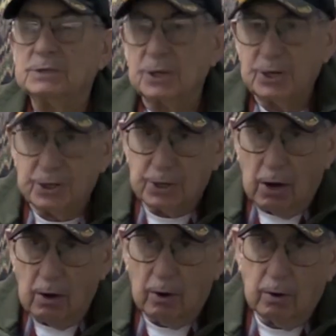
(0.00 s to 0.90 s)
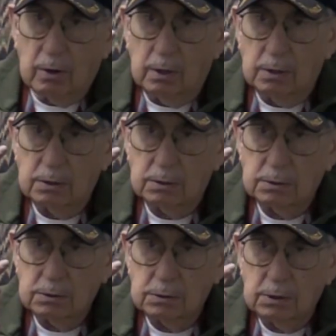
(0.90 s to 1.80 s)
The starter
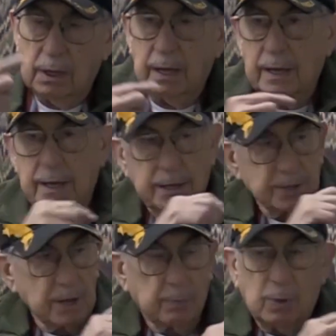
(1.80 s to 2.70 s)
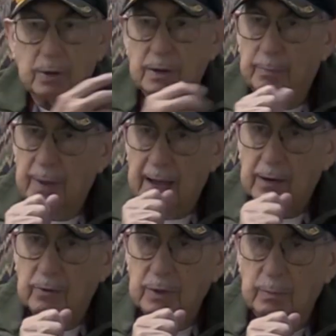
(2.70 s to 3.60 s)
is up on the
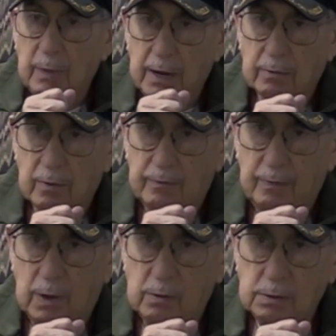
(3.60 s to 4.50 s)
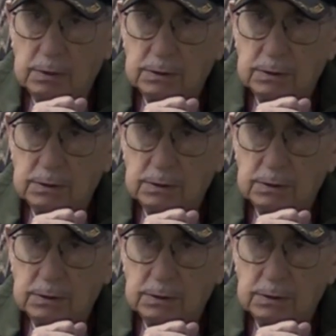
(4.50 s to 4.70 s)
back with a microphone.